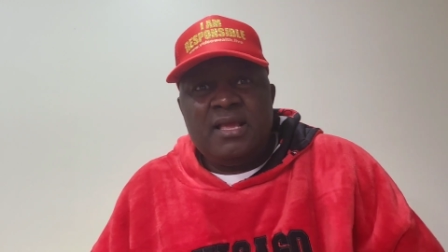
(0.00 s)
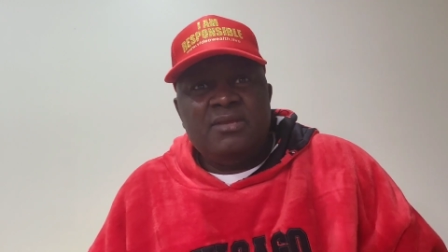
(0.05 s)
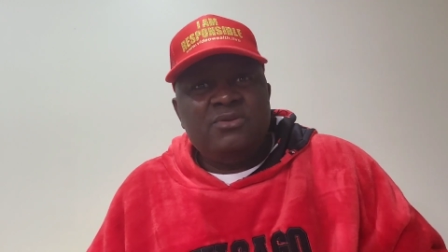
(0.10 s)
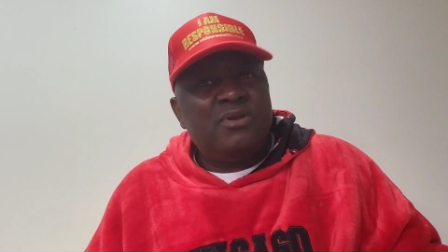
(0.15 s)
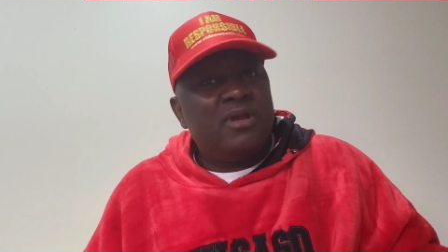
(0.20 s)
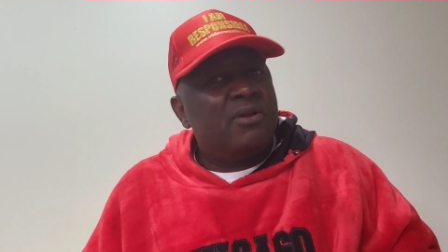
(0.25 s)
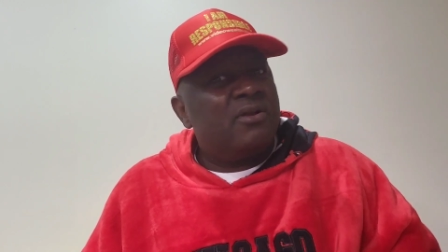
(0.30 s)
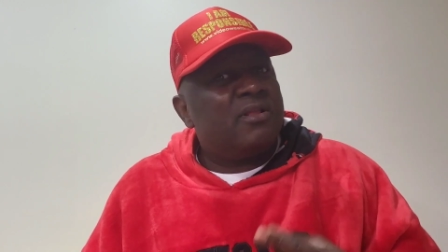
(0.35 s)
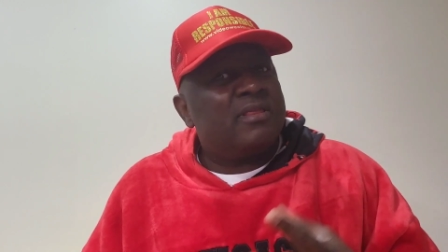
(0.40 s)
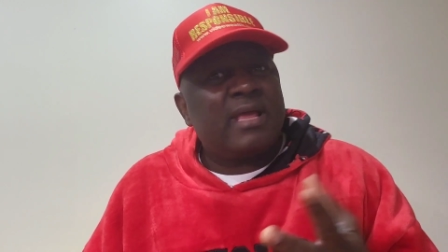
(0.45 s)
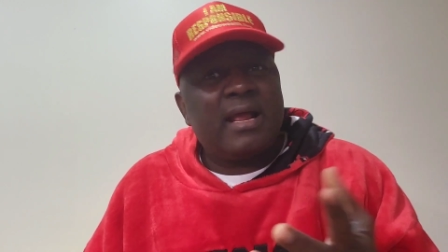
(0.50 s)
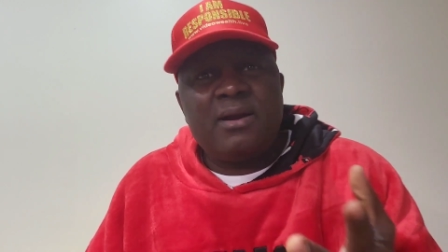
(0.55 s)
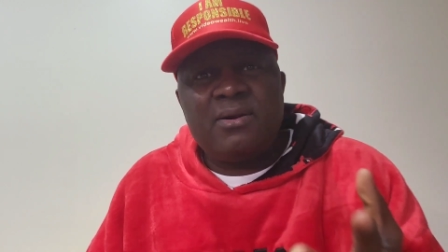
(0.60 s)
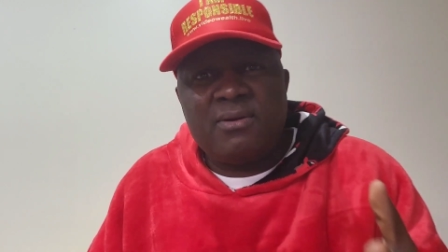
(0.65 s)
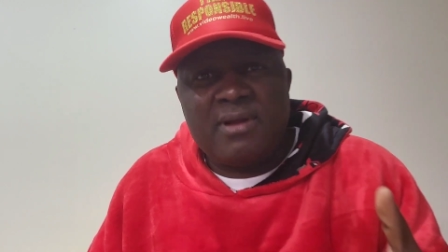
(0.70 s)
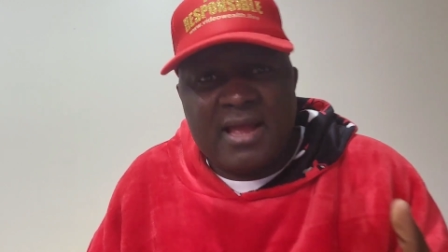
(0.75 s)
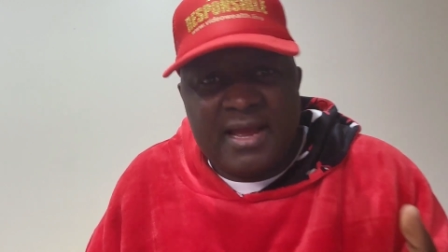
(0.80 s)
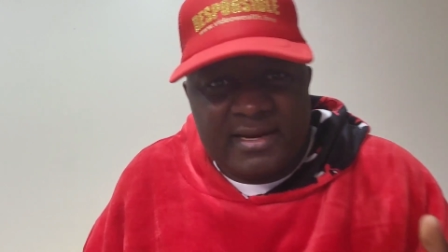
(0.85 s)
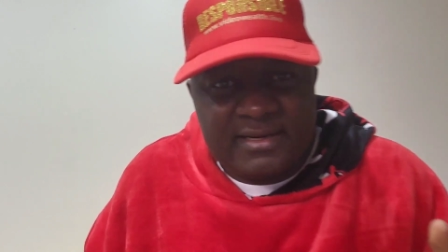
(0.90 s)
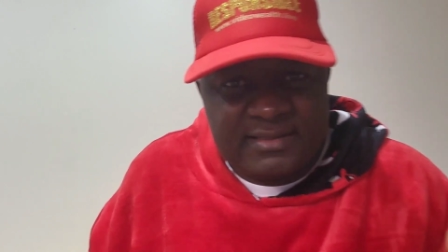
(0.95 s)
You are not
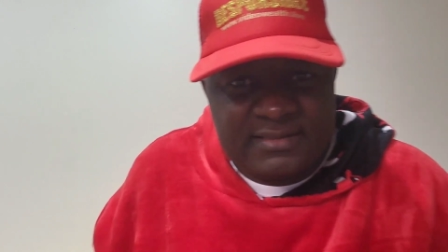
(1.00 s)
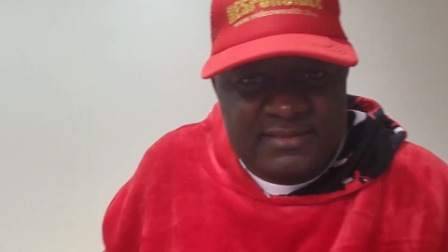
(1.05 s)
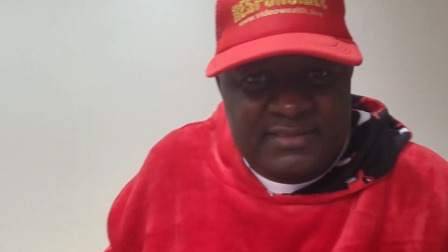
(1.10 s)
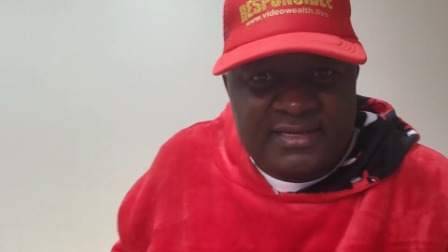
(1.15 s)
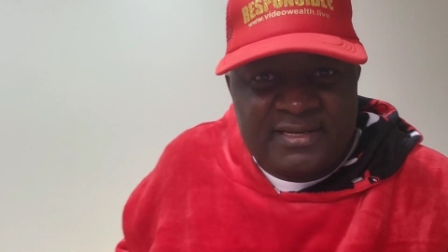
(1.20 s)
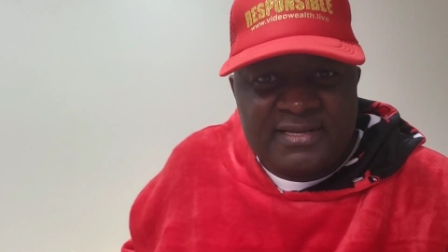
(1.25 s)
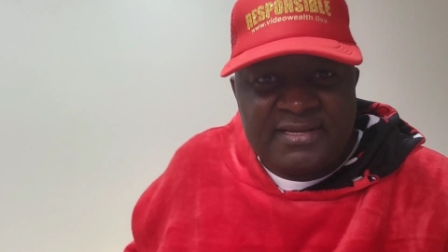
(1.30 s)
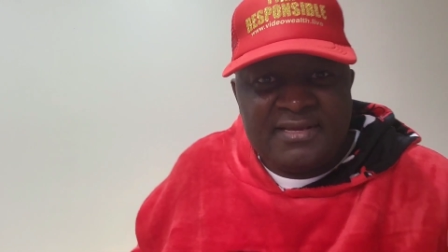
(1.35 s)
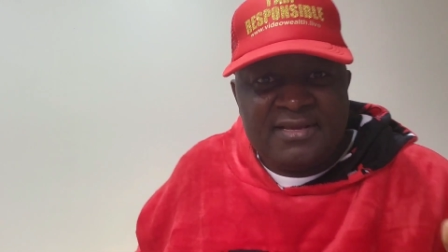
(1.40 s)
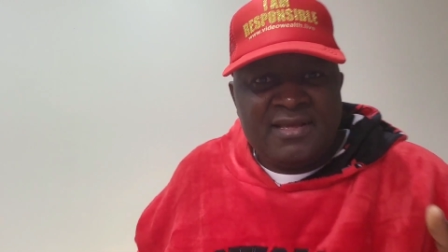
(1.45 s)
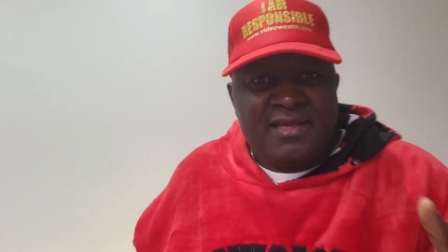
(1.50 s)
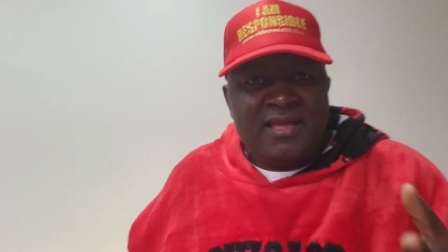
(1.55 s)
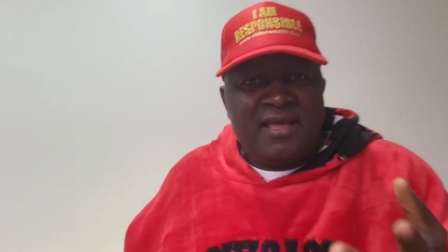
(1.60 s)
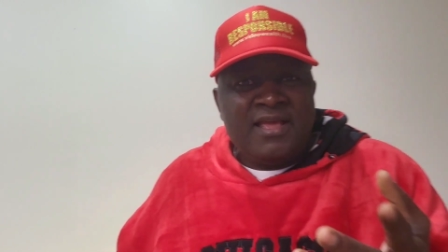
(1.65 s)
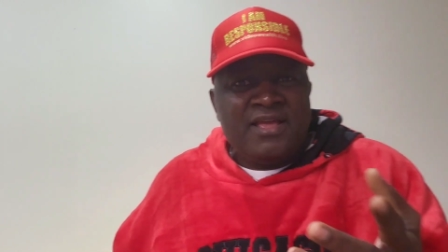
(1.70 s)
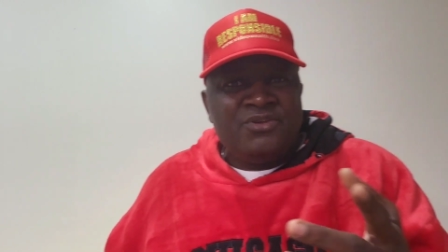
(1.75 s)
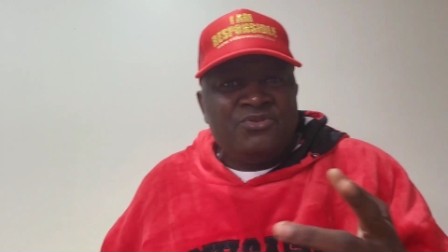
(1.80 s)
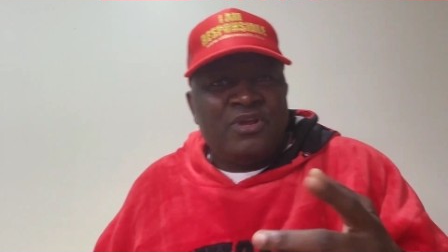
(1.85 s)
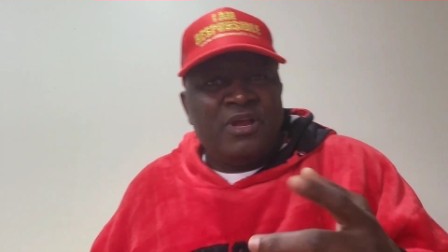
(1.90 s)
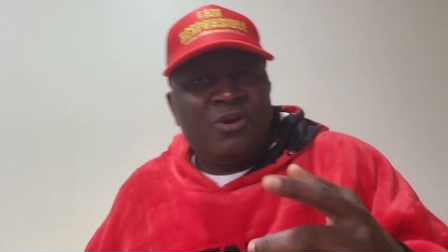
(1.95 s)
arrogant.
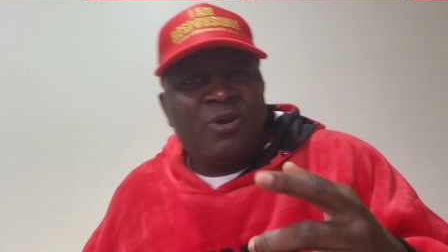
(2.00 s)
You are